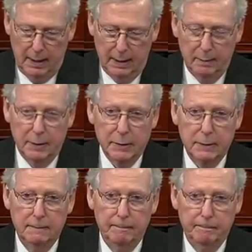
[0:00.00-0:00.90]
animus
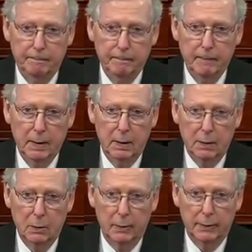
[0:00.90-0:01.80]

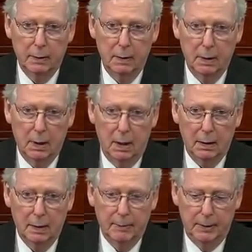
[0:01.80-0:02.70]
toward the current
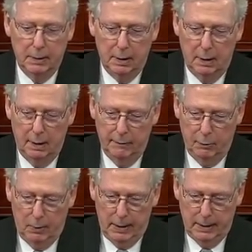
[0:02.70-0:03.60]
occupant of the
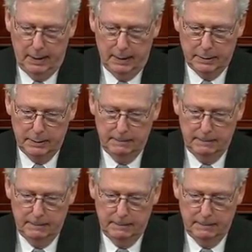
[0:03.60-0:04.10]
White House.